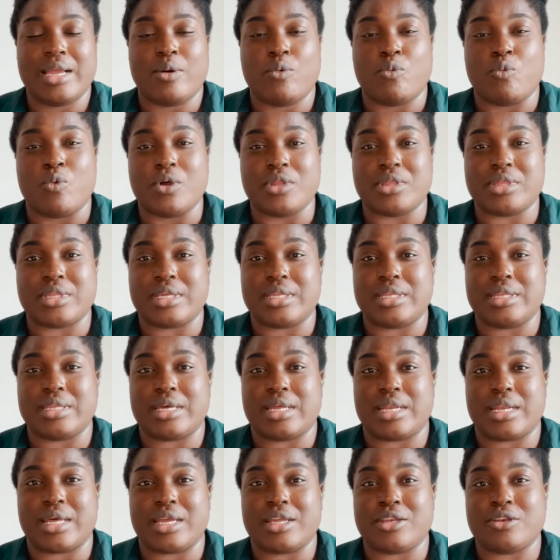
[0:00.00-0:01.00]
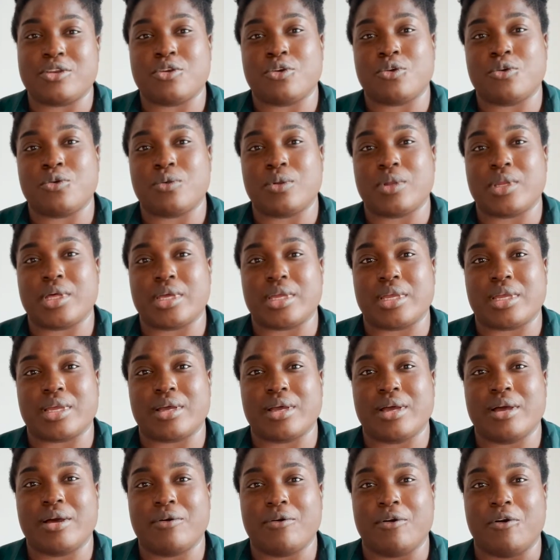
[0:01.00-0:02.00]
One thing that I know, like
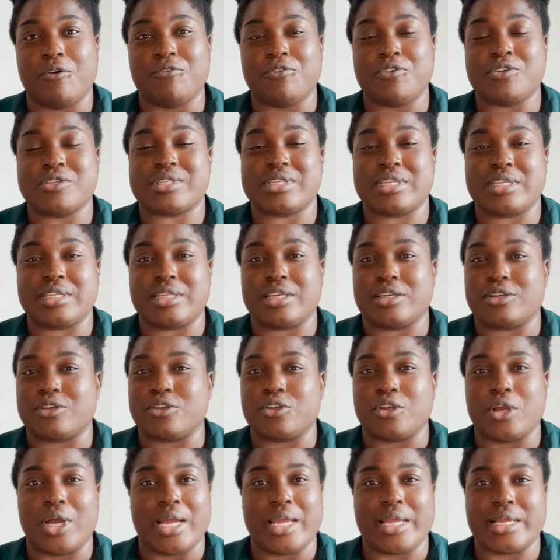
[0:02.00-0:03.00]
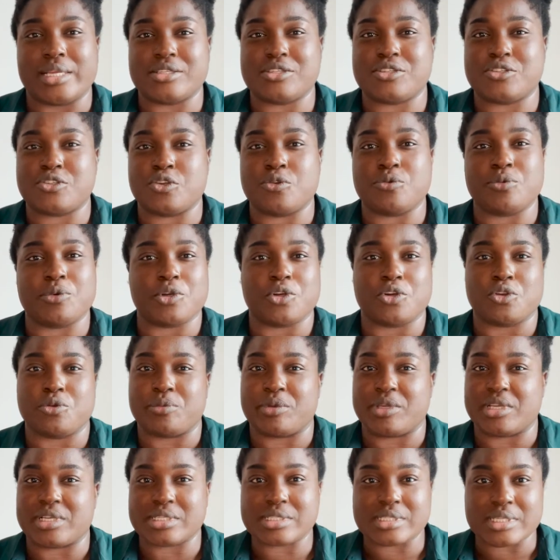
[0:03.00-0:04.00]
obviously I assume you're going to
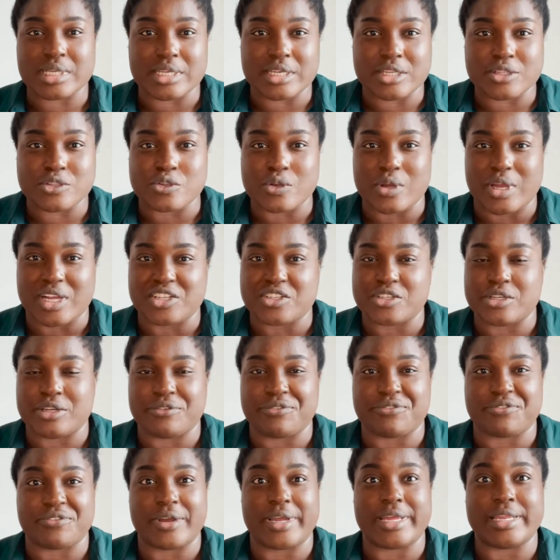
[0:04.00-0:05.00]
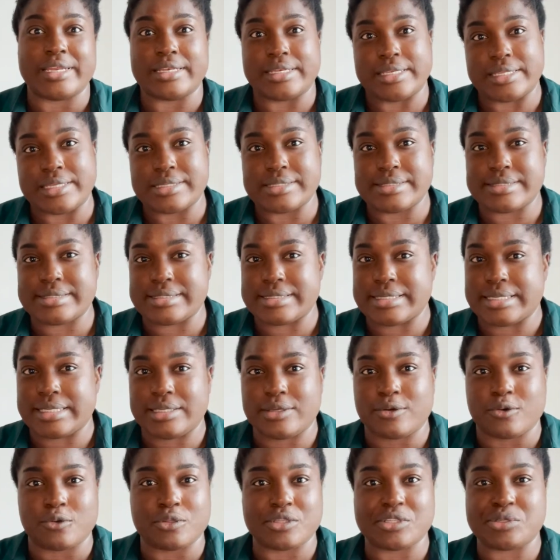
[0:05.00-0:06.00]
be excited to actually finally
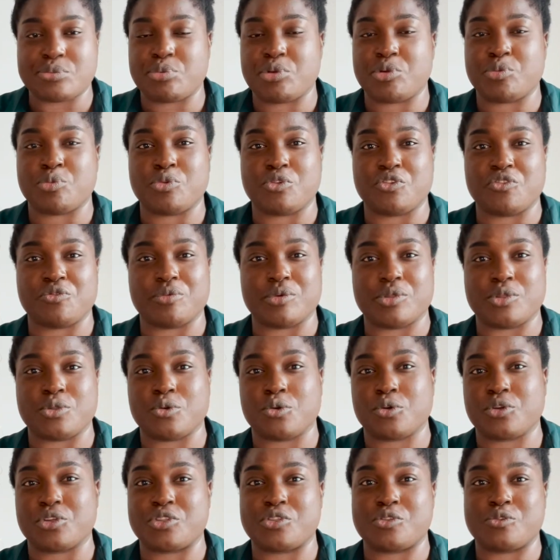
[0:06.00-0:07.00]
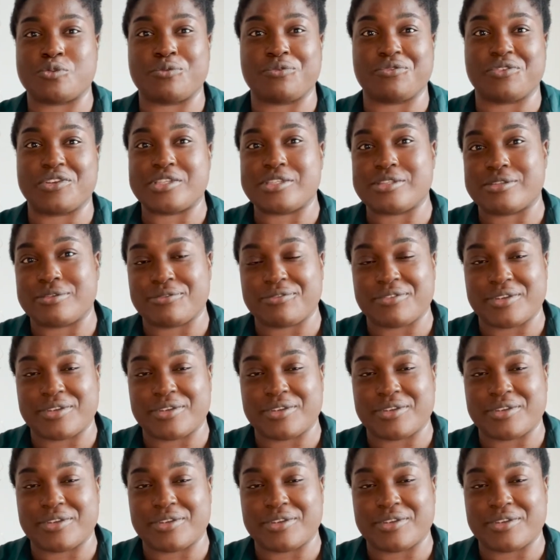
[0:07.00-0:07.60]
see all these people you've been talking to face,